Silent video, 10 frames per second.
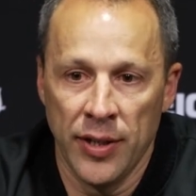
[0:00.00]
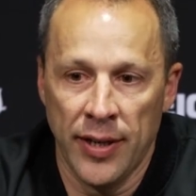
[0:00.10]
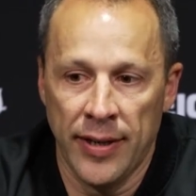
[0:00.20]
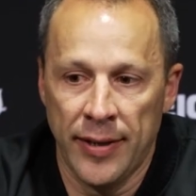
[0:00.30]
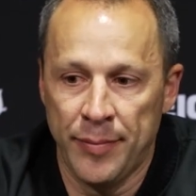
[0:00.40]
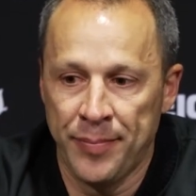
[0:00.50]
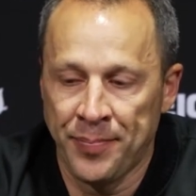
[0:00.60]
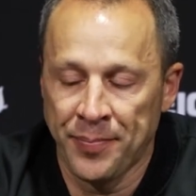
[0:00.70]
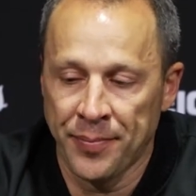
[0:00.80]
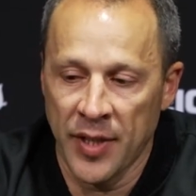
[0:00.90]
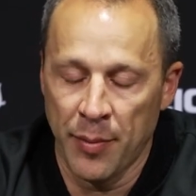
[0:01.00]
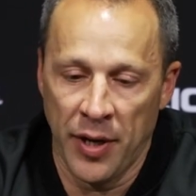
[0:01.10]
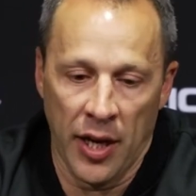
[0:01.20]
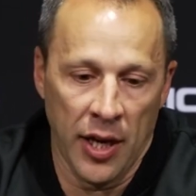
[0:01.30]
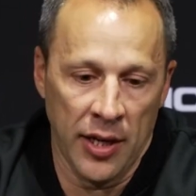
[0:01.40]
But
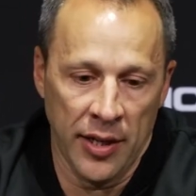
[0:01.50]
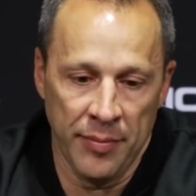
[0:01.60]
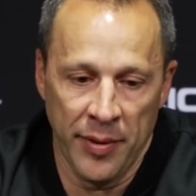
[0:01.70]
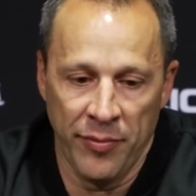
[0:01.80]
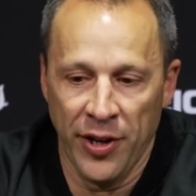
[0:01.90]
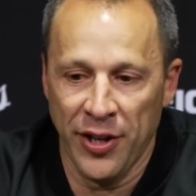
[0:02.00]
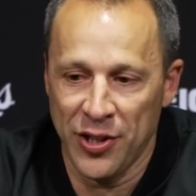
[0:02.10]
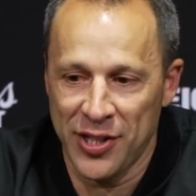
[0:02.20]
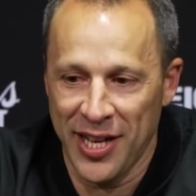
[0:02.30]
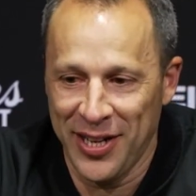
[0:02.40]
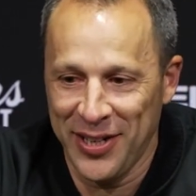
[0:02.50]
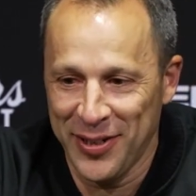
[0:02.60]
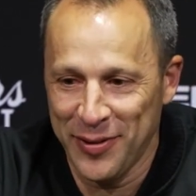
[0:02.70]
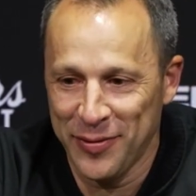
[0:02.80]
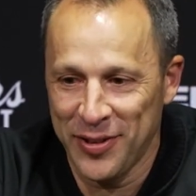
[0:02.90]
again, I'm very understanding
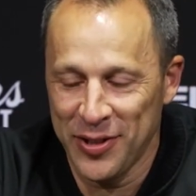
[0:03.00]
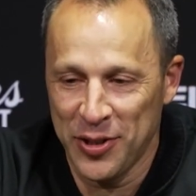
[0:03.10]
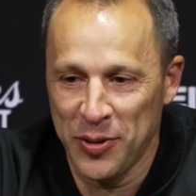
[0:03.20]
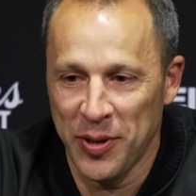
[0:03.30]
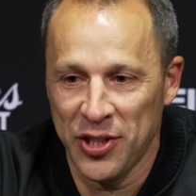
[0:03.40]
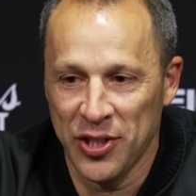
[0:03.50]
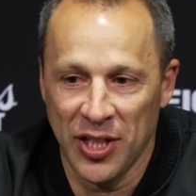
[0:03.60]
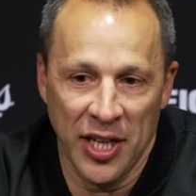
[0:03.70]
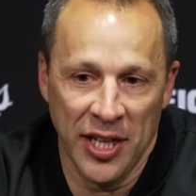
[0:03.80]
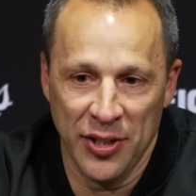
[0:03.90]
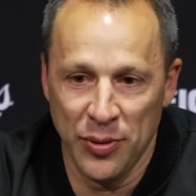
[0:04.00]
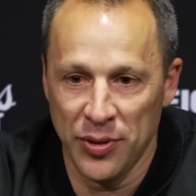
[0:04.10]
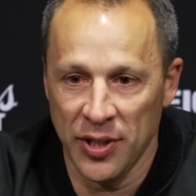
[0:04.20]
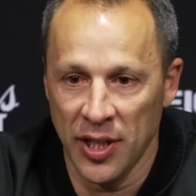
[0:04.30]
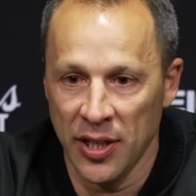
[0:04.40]
of the situation tonight due
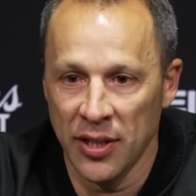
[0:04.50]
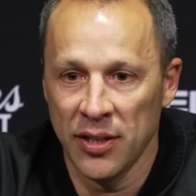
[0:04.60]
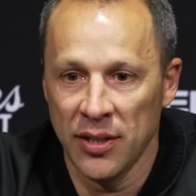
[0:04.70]
to the